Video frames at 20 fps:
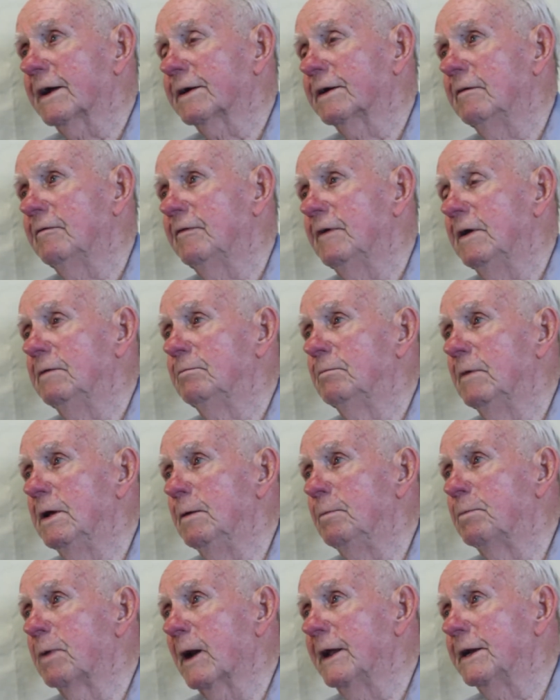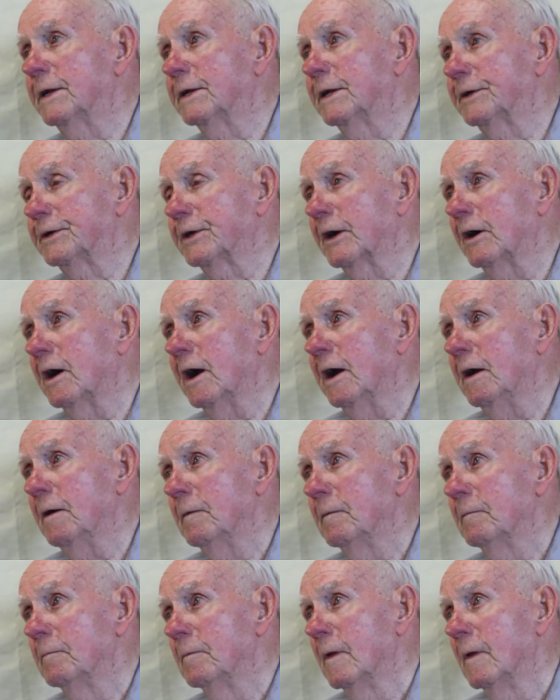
active, he played guitar,